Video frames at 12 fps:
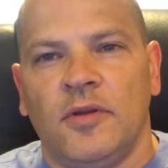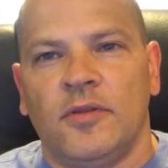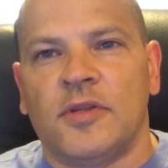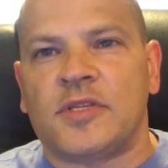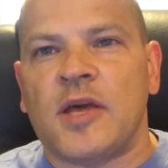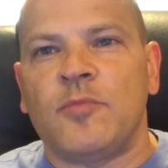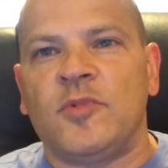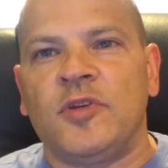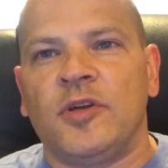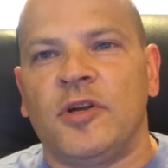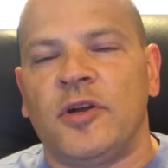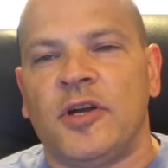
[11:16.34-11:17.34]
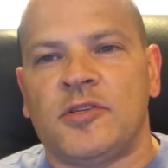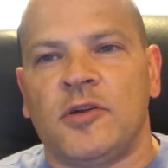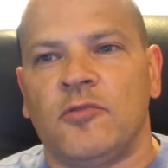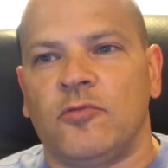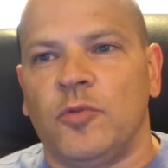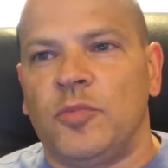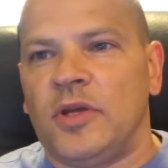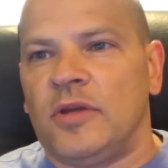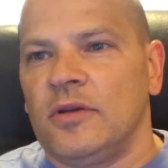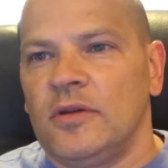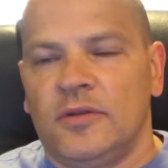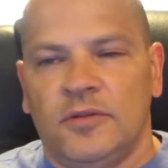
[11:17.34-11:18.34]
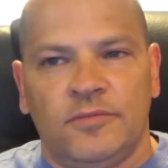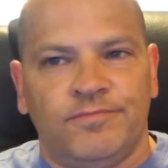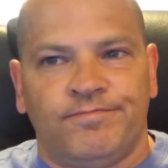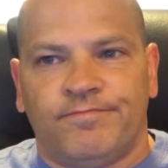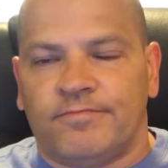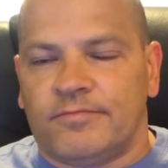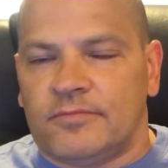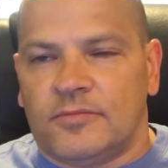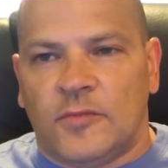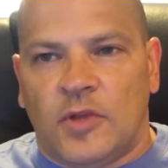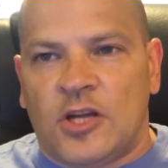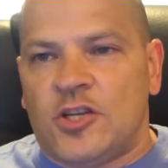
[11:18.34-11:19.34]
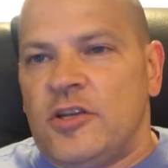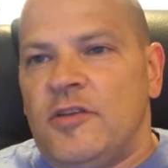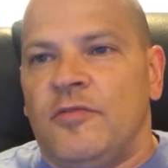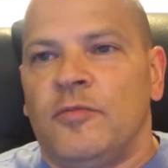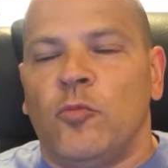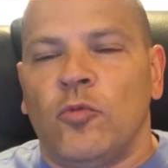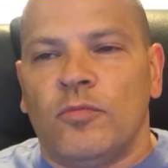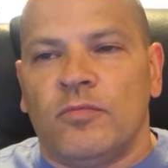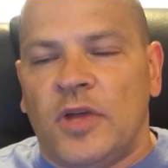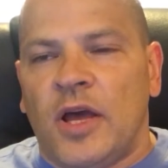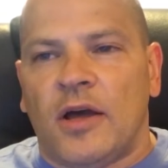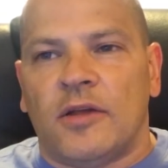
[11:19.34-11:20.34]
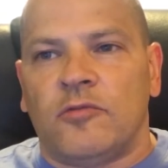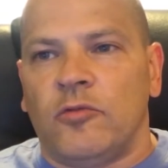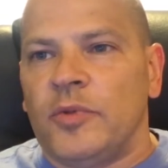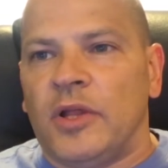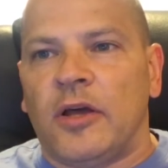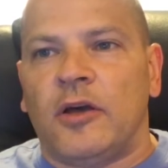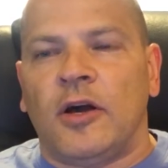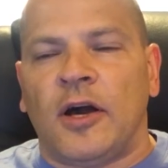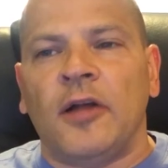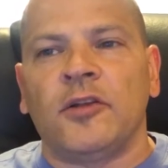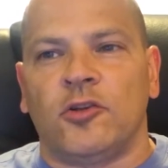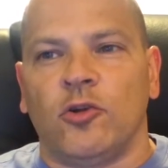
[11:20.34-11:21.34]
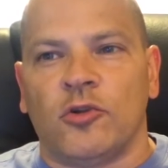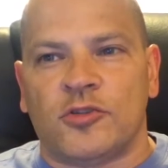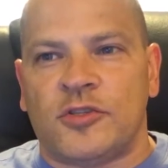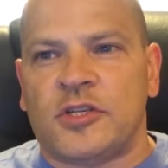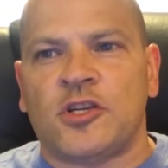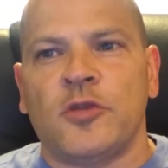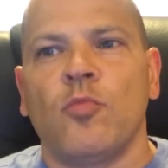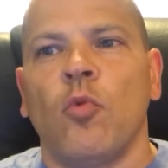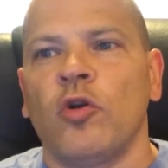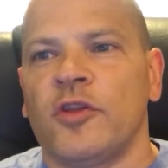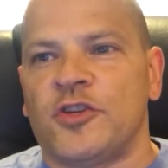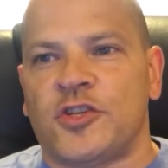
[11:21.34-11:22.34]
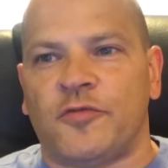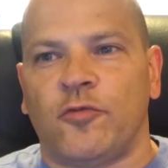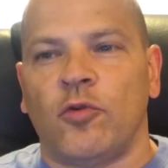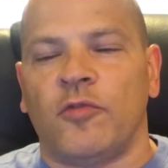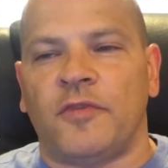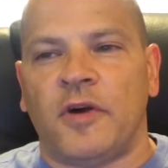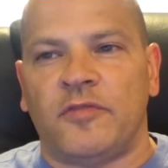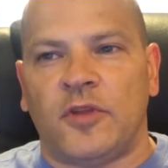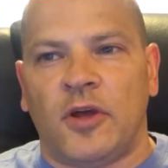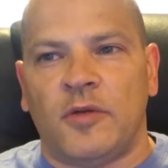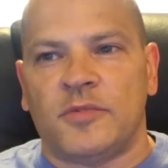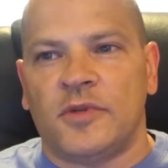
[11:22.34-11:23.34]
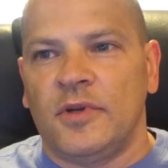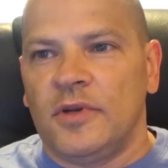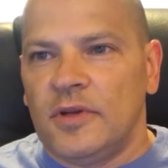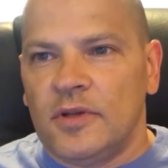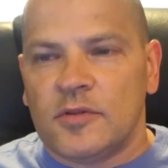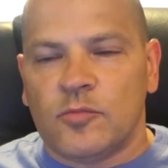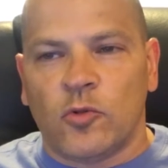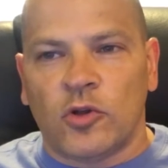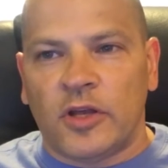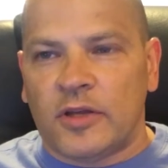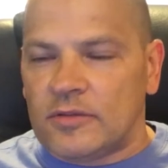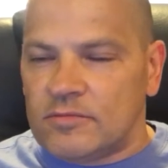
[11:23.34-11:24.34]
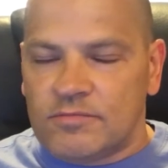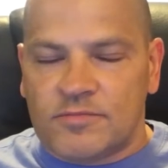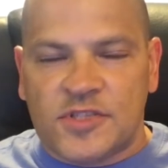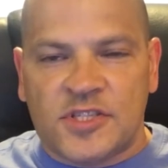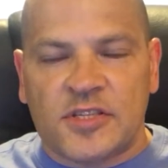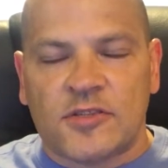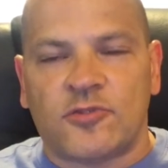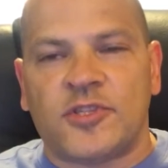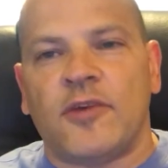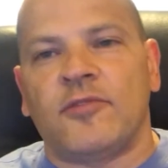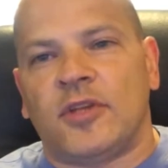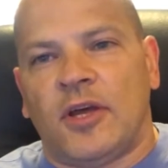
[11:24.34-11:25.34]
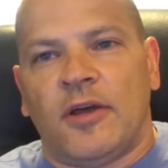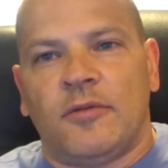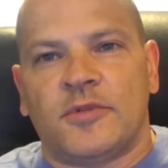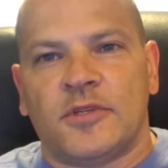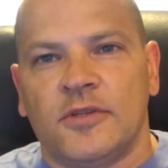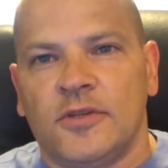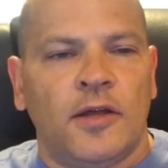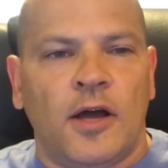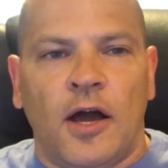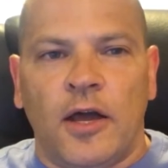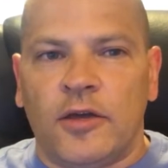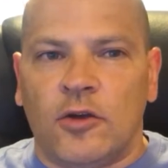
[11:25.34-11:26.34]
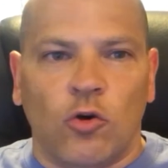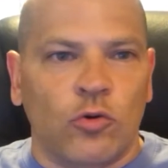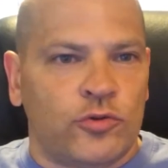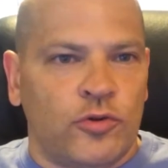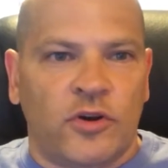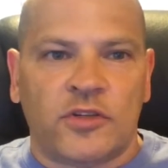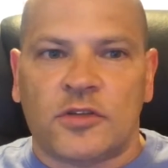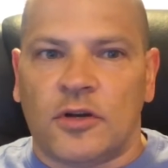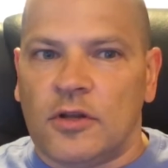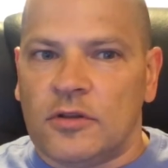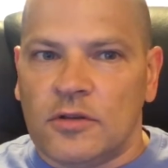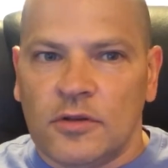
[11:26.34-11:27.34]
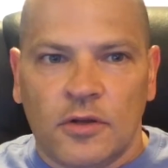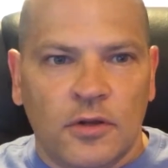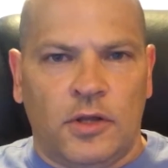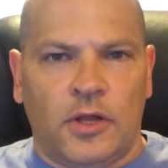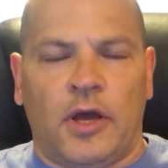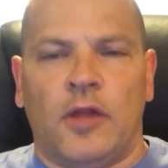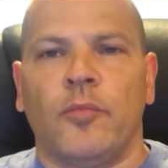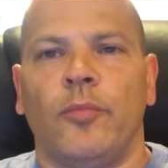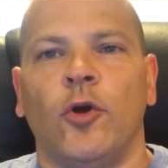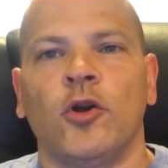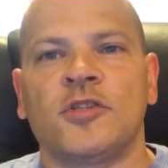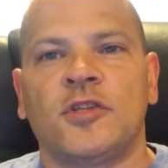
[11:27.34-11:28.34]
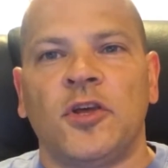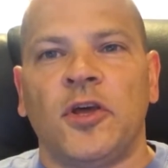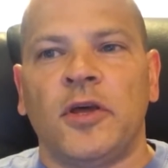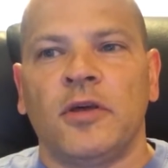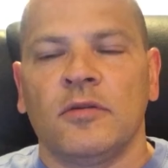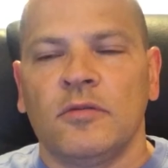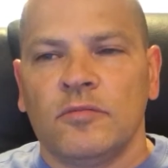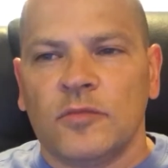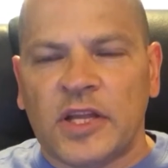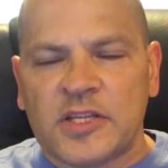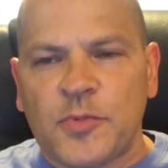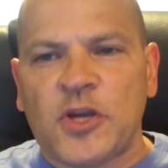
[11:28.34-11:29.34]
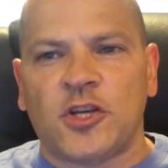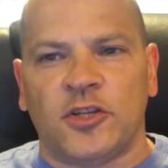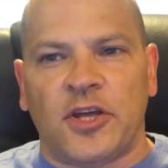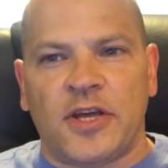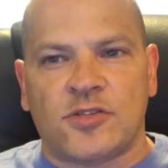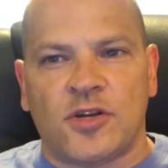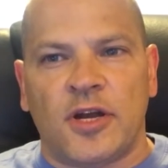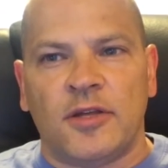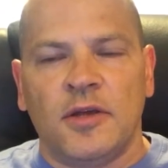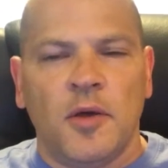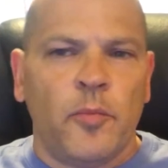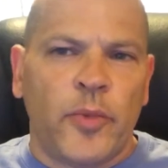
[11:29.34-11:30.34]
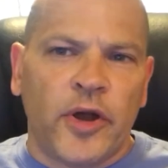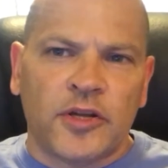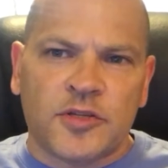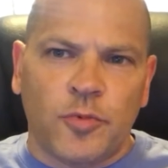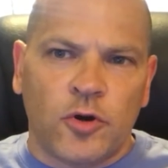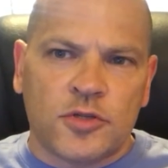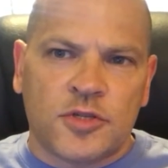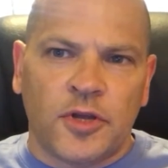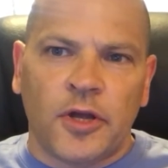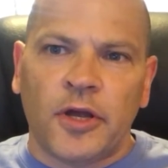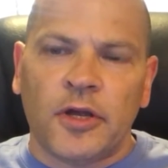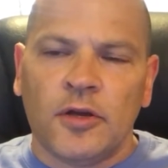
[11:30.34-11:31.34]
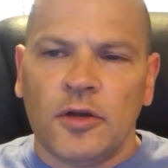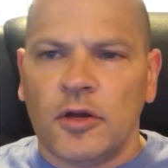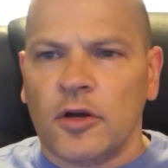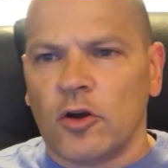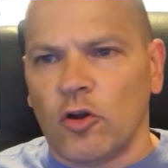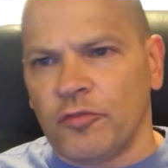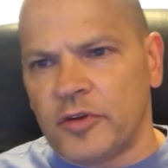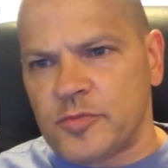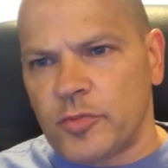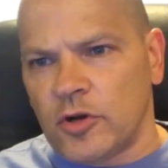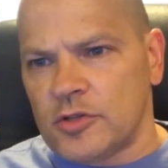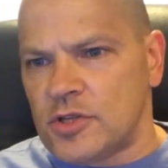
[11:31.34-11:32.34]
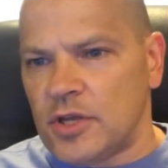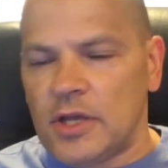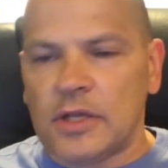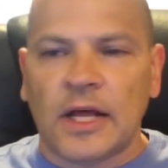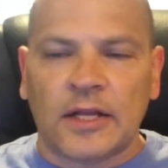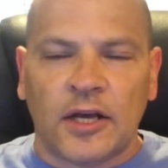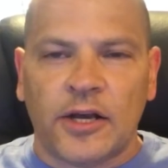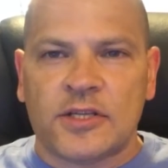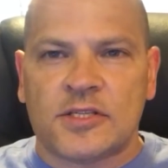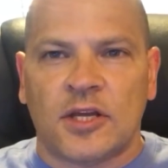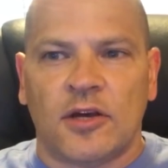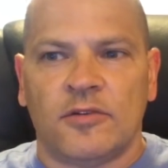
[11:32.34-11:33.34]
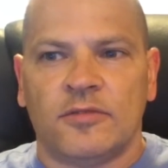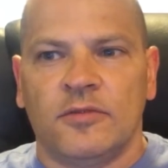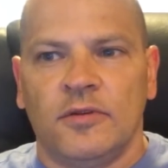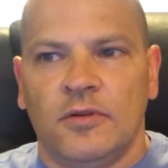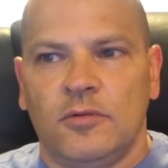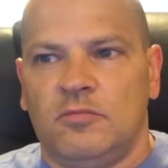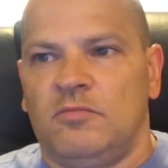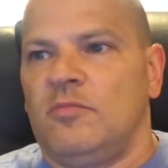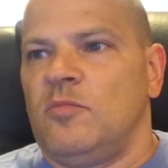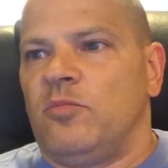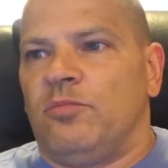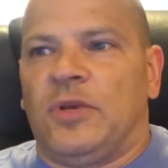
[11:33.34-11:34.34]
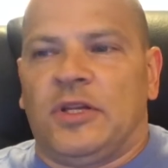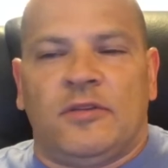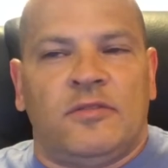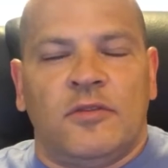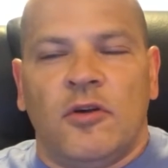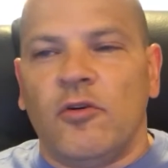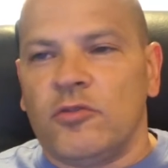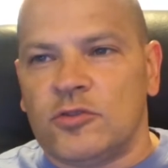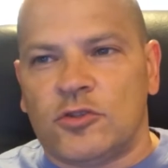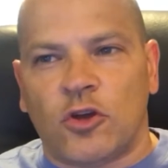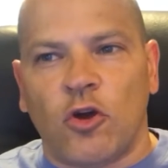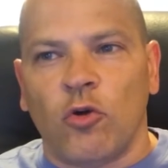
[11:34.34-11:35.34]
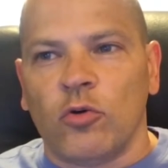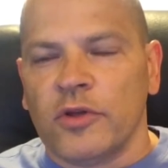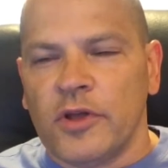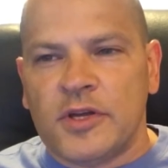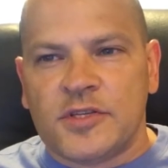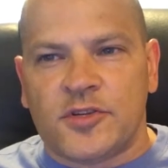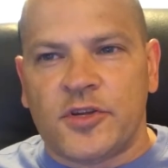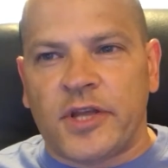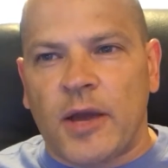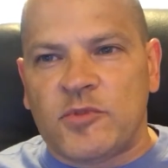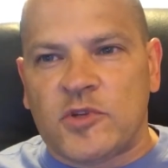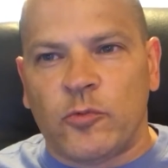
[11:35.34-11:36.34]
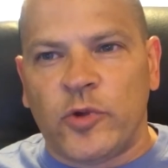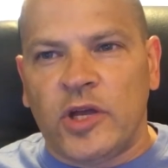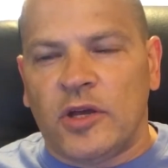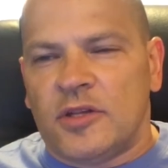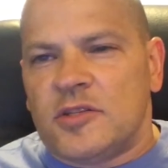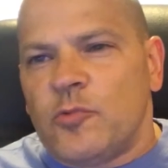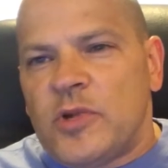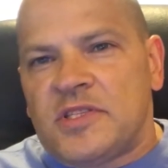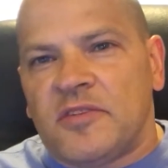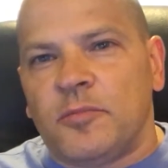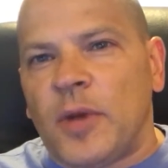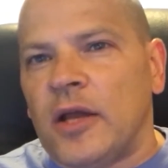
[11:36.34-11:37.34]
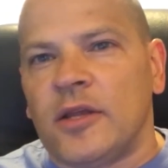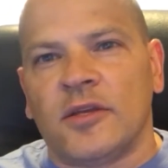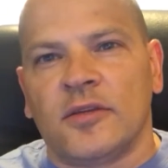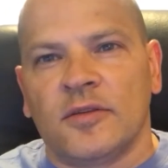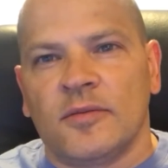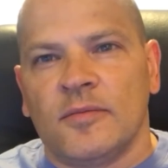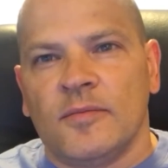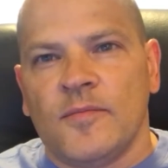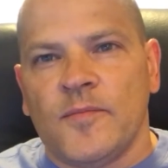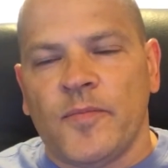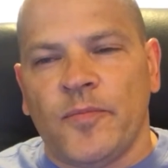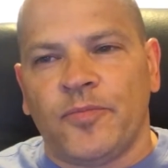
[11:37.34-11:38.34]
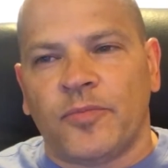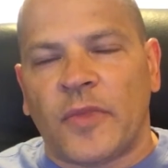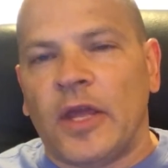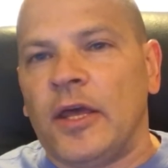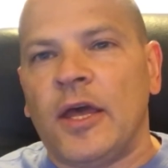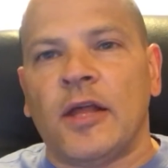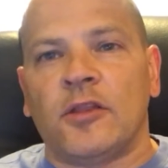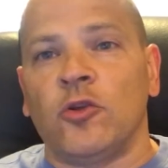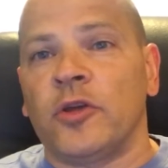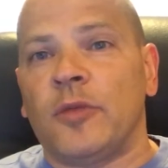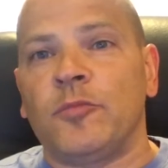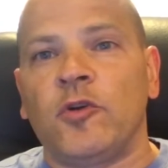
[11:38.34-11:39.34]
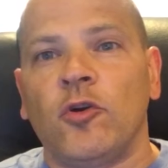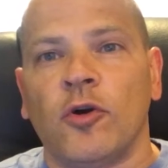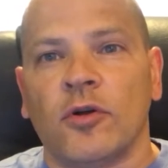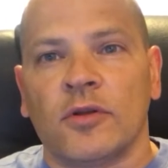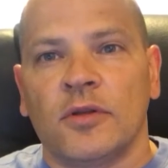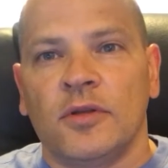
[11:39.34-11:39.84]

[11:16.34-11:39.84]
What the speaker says: The same dinner at a restaurant will be actually even more, it will be like $100. It's actually more than just 4 or 5 times. More like 6 or 7 times. I go to a restaurant on a birthday, like special days, right? Parents' birthday, girlfriend's birthday, that kind of stuff. But to go 3 times a week, it's a waste of money. Again, don't get me wrong.